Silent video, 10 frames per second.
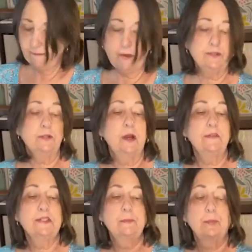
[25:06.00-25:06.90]
I've also
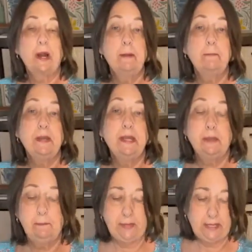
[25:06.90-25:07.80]
got this bright
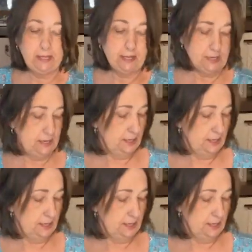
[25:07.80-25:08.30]
pink bee